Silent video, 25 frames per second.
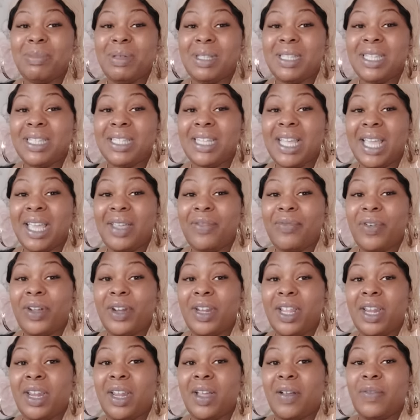me today,
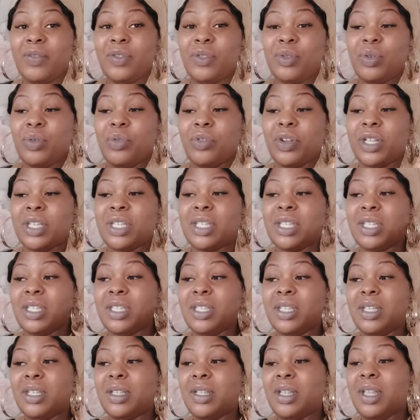funny enough,
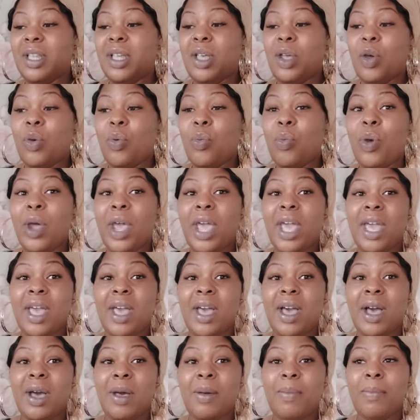Taurus,
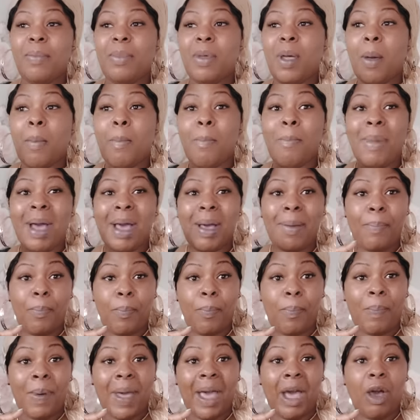where my
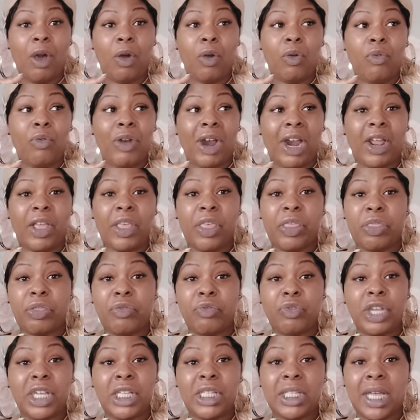bell rang
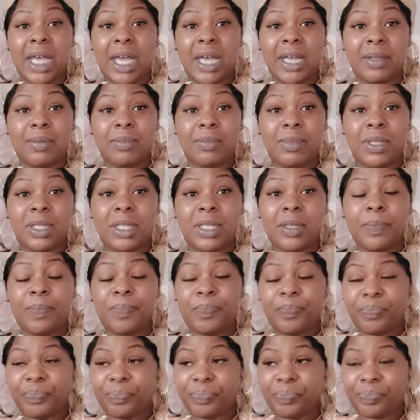three times
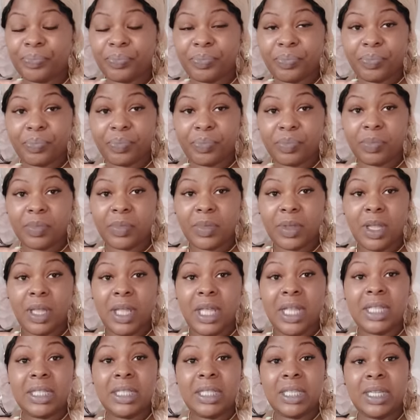
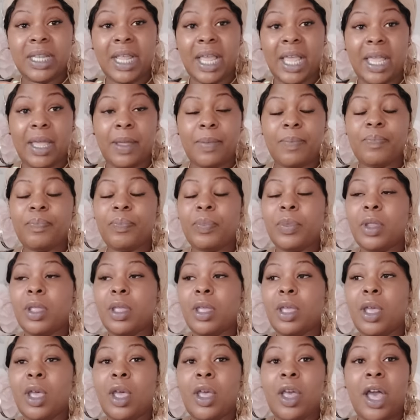today.
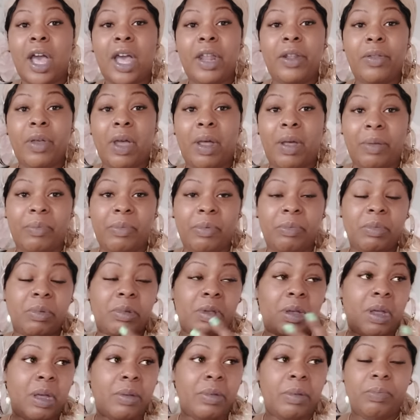And
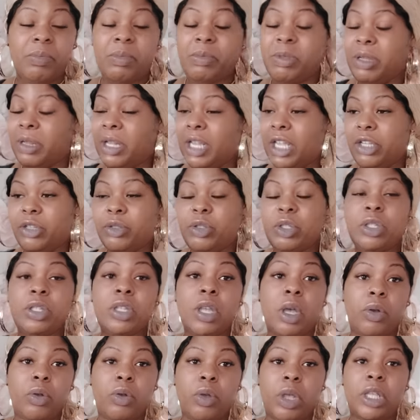it's
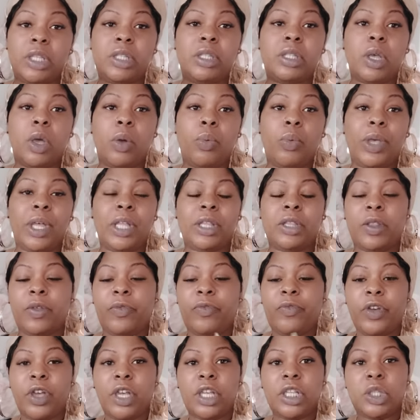so weird. The
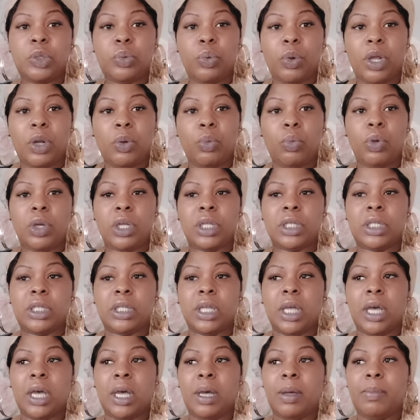first one was
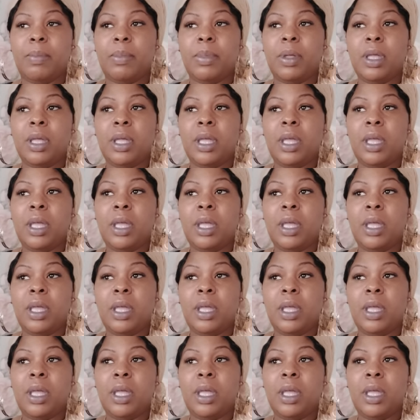I'll